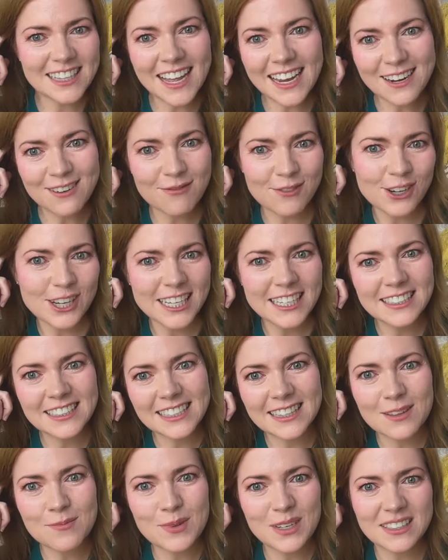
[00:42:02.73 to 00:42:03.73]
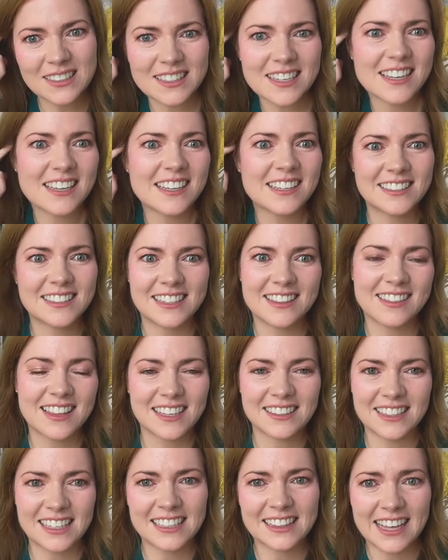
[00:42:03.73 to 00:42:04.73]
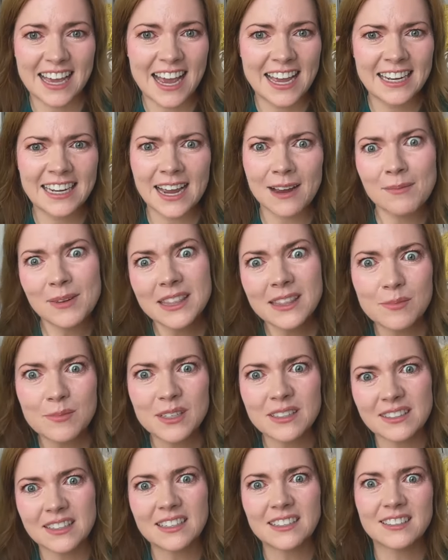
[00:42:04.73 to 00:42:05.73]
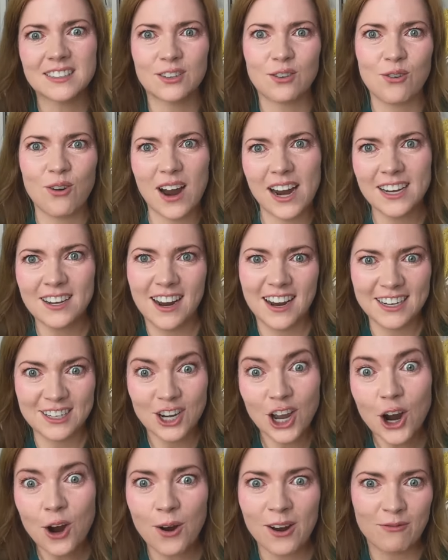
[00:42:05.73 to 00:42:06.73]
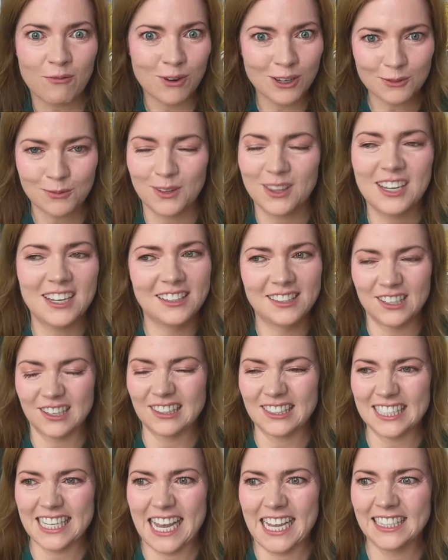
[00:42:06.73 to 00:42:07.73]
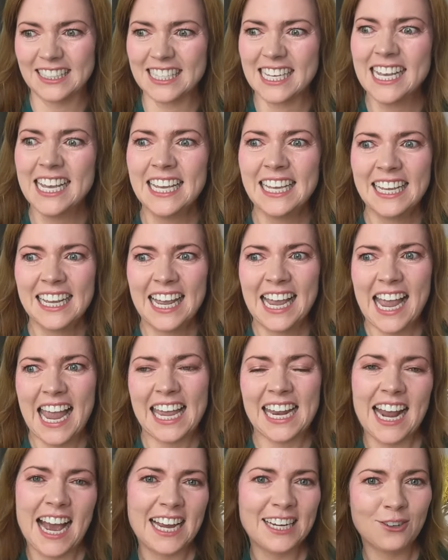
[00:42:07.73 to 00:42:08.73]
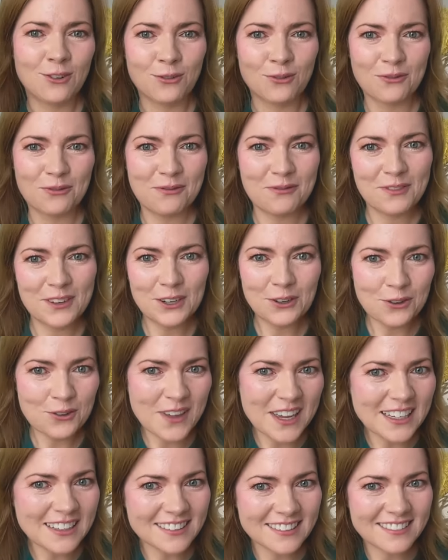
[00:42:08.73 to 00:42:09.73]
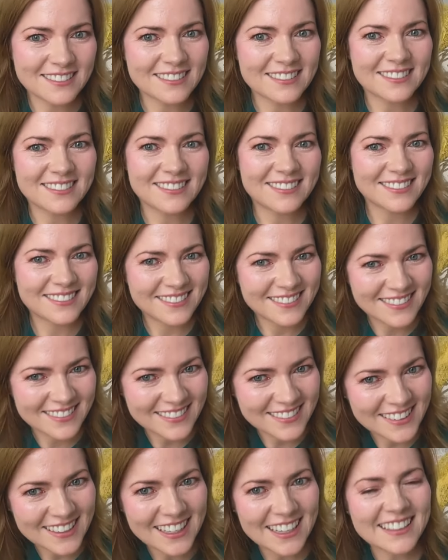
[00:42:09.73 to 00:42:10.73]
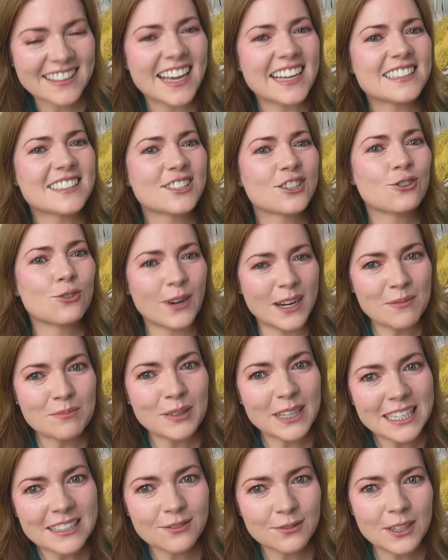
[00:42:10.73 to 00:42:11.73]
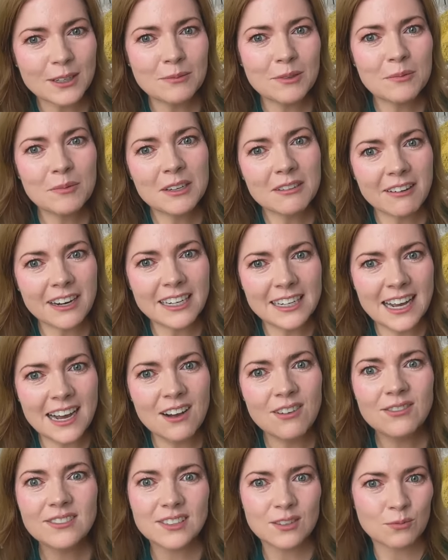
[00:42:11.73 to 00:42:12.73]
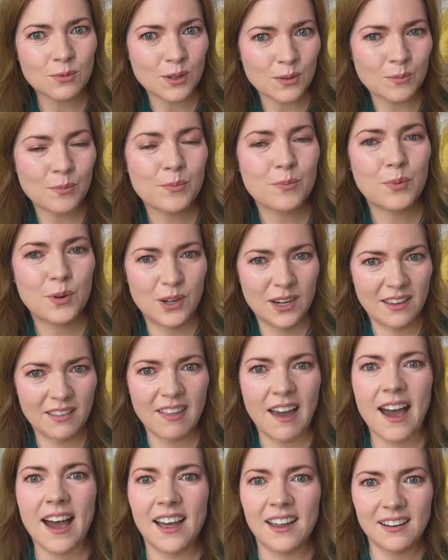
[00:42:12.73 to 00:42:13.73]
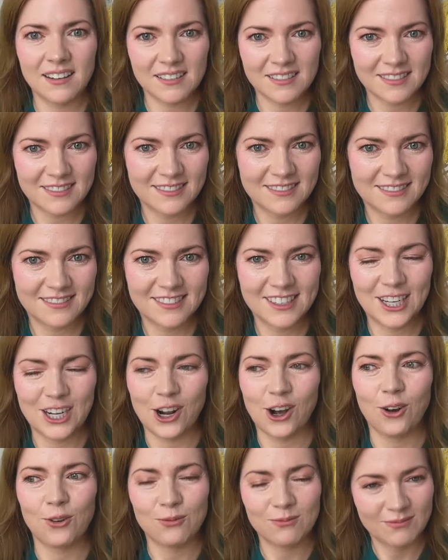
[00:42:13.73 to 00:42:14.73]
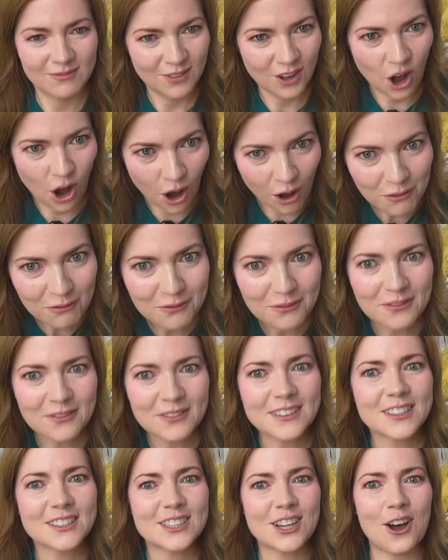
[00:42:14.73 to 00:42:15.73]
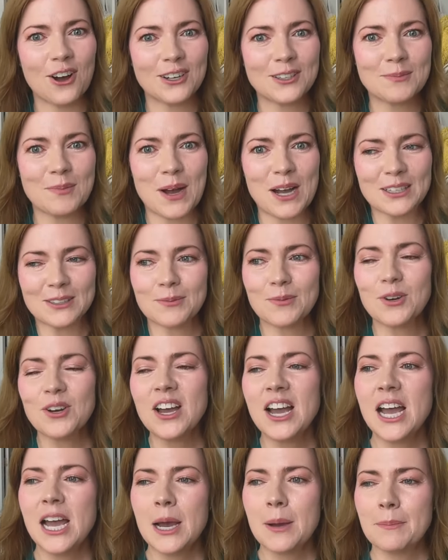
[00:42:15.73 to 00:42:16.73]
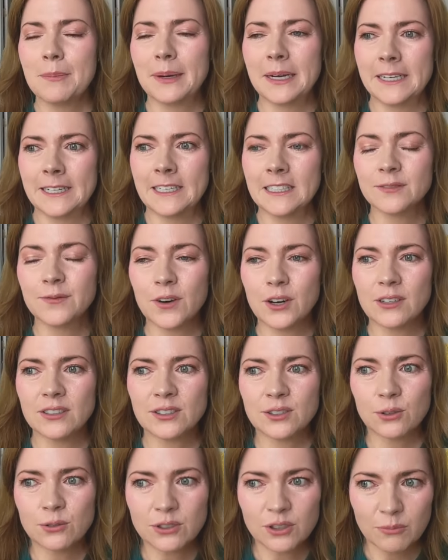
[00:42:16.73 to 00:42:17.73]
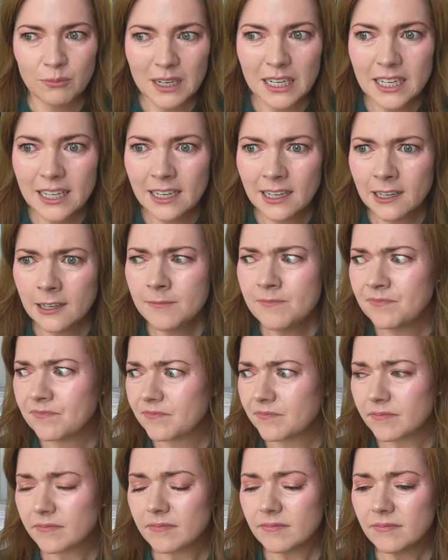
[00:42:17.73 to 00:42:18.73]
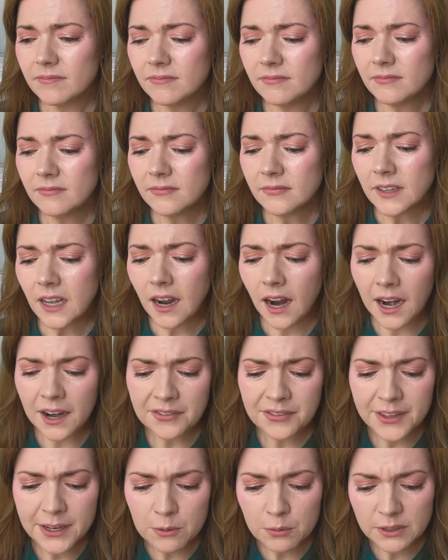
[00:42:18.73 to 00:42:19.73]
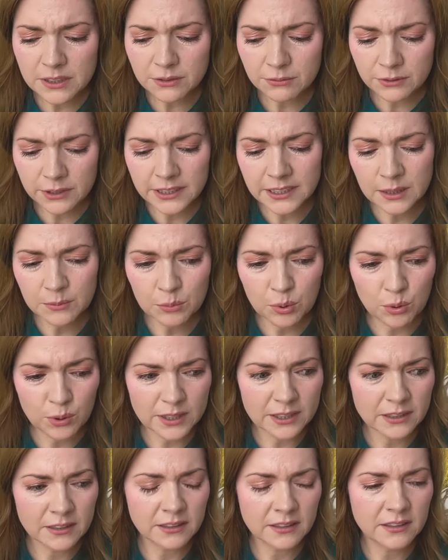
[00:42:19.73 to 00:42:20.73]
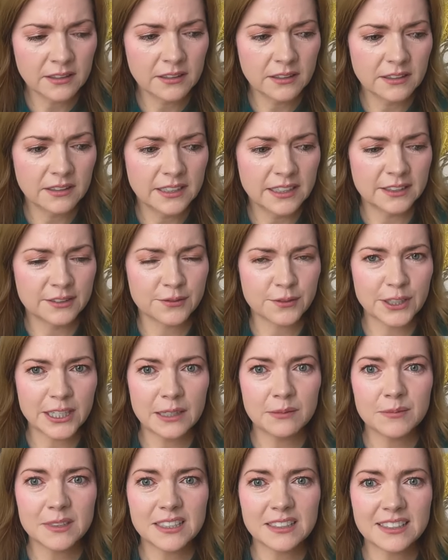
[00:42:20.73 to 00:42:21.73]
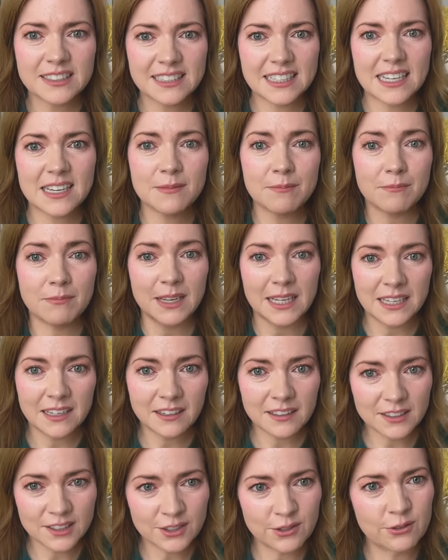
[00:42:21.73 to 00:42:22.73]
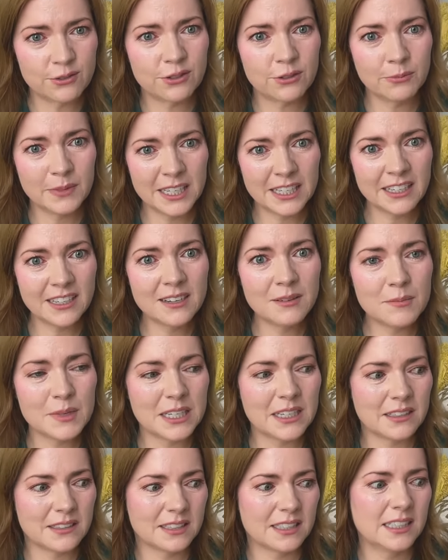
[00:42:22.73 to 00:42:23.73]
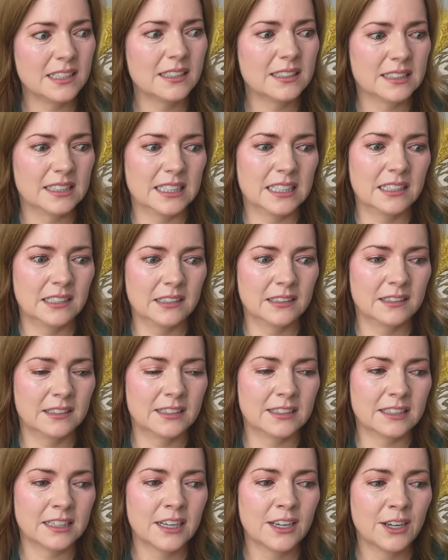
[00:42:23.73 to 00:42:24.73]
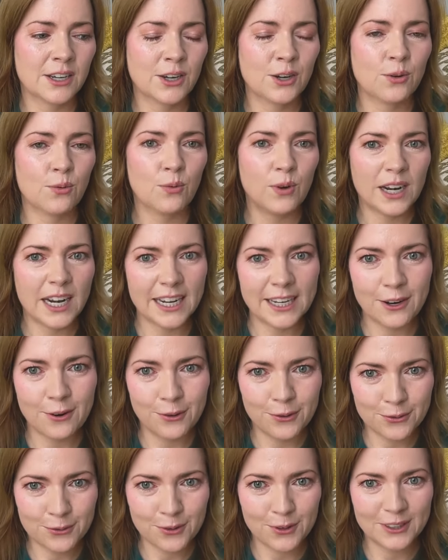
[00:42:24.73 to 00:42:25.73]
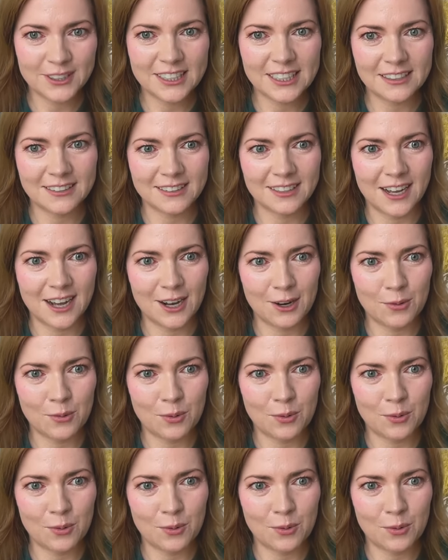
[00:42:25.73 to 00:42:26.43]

like for kids in the business and things like that and i'm in the business so i i know i've worked with kids on sets and i don't feel that that's a great place for him to be right now so we're putting that you know off as long as possible but as far as social media i think what's really important is for him to see me on social media because he sees what I go through on TikTok